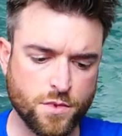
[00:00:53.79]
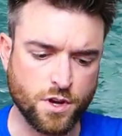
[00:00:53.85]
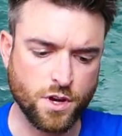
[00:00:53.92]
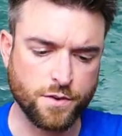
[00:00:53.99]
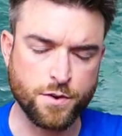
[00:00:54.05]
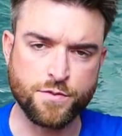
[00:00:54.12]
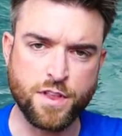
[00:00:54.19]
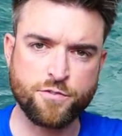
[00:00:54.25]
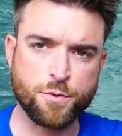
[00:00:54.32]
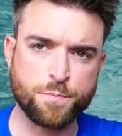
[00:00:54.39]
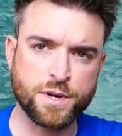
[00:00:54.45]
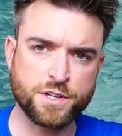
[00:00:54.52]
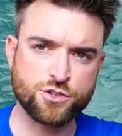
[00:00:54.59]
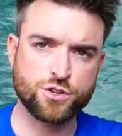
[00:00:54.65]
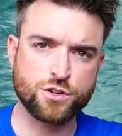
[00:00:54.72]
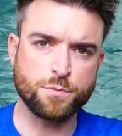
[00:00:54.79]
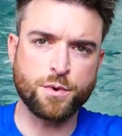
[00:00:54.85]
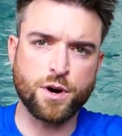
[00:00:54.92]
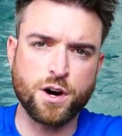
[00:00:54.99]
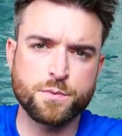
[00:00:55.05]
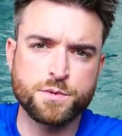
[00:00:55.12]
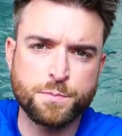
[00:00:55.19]
If you've never pinched your
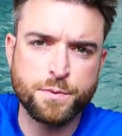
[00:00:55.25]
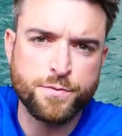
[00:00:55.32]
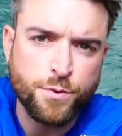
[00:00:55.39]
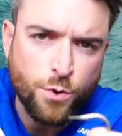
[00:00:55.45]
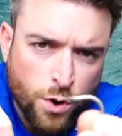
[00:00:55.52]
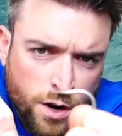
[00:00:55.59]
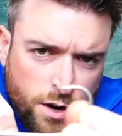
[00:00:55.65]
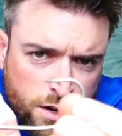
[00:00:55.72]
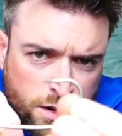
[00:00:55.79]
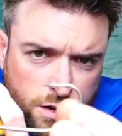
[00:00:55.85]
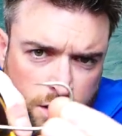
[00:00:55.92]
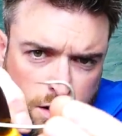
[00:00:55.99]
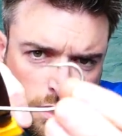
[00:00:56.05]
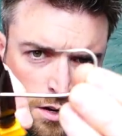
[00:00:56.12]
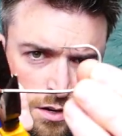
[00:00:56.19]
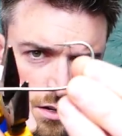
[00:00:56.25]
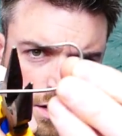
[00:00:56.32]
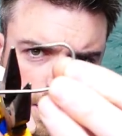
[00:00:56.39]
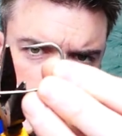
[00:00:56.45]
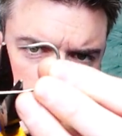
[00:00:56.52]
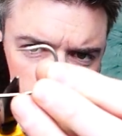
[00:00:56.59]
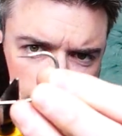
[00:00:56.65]
barbs before,
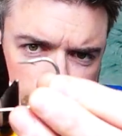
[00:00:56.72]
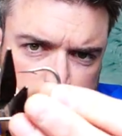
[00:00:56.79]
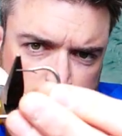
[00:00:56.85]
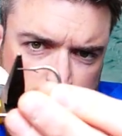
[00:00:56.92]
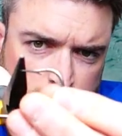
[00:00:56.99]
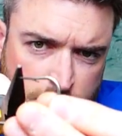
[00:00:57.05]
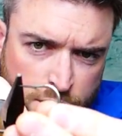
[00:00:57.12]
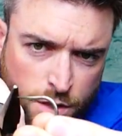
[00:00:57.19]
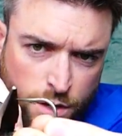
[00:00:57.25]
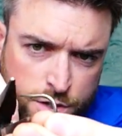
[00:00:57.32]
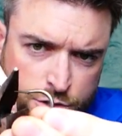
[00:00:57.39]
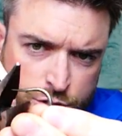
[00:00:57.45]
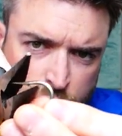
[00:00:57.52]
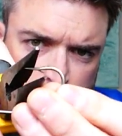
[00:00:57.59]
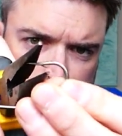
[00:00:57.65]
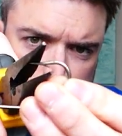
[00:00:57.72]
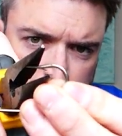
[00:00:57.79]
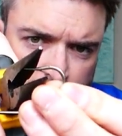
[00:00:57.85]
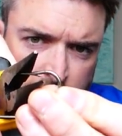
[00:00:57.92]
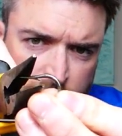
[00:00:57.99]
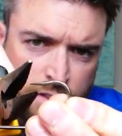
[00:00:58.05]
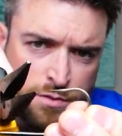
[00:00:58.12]
here's a pretty large hook
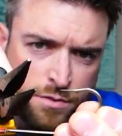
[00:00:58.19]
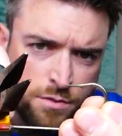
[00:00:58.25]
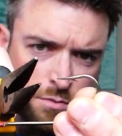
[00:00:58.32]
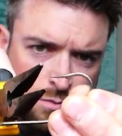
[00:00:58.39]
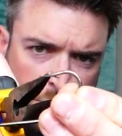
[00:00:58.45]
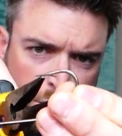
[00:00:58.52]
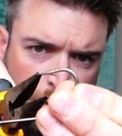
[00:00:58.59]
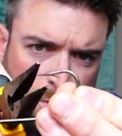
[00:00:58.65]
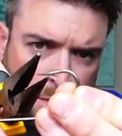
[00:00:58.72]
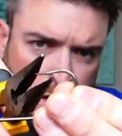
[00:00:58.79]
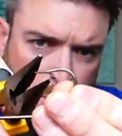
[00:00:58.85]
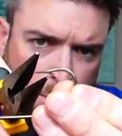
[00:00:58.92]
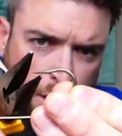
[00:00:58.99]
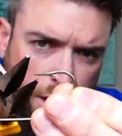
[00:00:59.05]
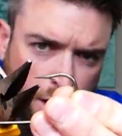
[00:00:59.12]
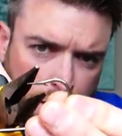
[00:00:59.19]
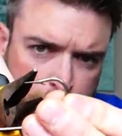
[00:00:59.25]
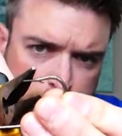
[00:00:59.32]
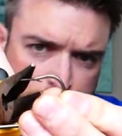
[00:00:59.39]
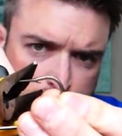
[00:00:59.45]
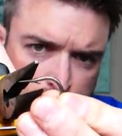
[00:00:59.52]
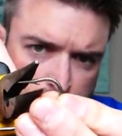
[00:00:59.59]
again with a big
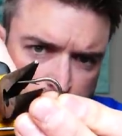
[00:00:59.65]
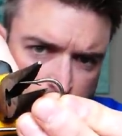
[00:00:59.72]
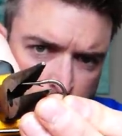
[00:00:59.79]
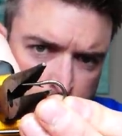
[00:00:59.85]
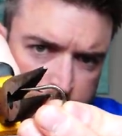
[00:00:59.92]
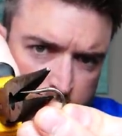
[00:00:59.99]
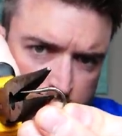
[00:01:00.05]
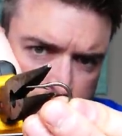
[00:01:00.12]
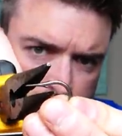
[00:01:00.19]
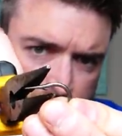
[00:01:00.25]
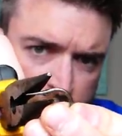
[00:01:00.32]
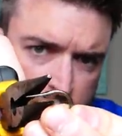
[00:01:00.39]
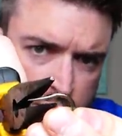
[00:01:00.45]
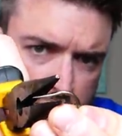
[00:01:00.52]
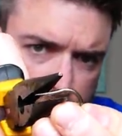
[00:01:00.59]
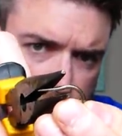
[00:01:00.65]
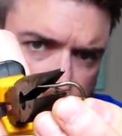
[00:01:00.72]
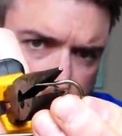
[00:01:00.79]
barb so you can hopefully see it.